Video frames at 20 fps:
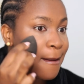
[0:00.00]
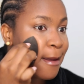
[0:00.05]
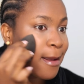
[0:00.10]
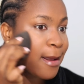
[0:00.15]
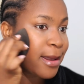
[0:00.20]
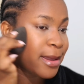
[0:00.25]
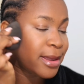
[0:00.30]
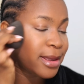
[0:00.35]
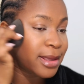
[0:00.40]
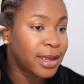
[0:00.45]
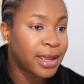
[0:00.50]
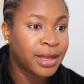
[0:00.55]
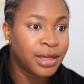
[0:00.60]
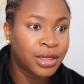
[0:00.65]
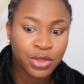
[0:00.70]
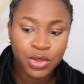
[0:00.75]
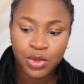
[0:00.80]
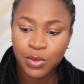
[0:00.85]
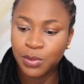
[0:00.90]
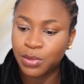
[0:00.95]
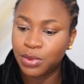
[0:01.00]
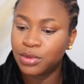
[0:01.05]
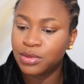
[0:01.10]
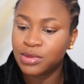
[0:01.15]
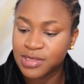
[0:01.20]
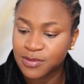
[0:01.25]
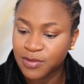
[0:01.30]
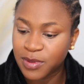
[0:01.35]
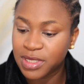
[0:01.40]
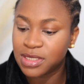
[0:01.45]
I end up
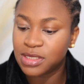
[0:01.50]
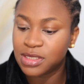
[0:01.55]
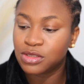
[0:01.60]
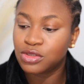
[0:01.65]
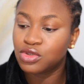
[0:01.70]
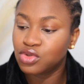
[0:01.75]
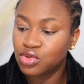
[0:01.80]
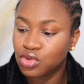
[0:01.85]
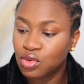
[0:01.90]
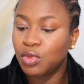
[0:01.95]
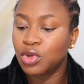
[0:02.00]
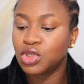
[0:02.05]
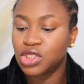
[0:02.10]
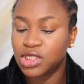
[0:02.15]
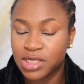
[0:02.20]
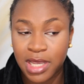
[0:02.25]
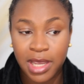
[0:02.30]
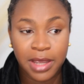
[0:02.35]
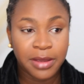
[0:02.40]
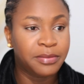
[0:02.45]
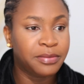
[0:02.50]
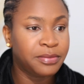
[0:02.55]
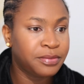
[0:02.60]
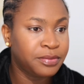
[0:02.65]
spending so much time.